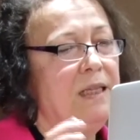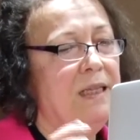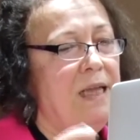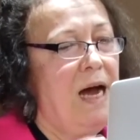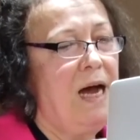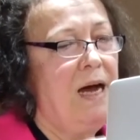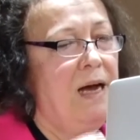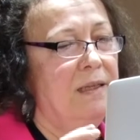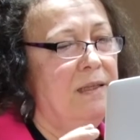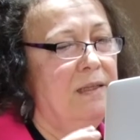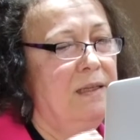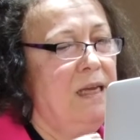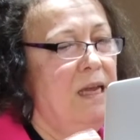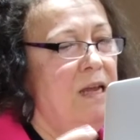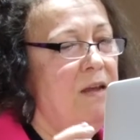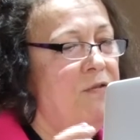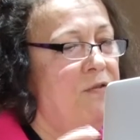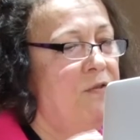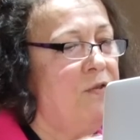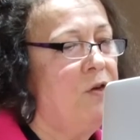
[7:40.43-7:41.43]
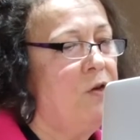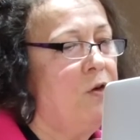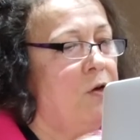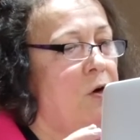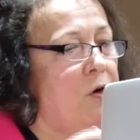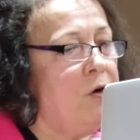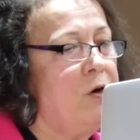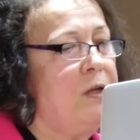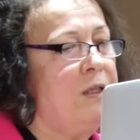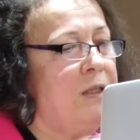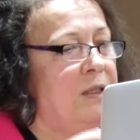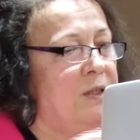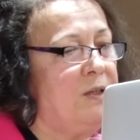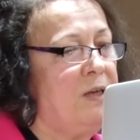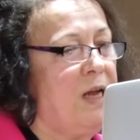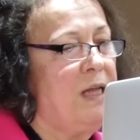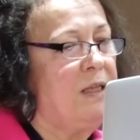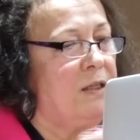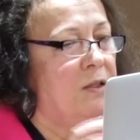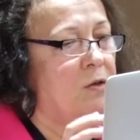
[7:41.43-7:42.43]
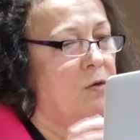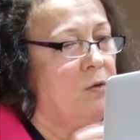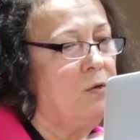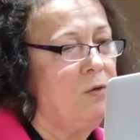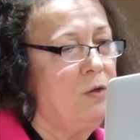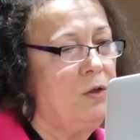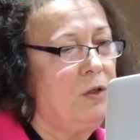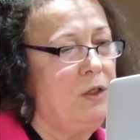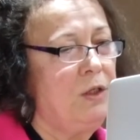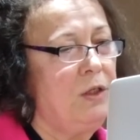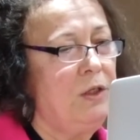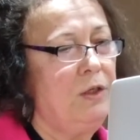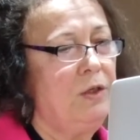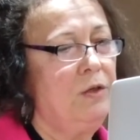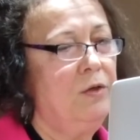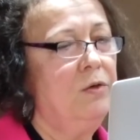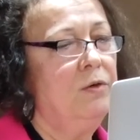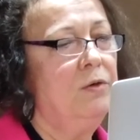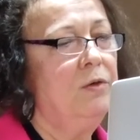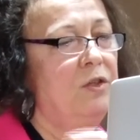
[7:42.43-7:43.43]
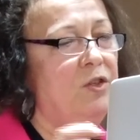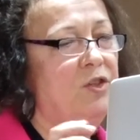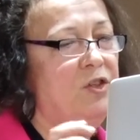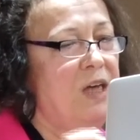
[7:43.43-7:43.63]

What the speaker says: that if current trend continues,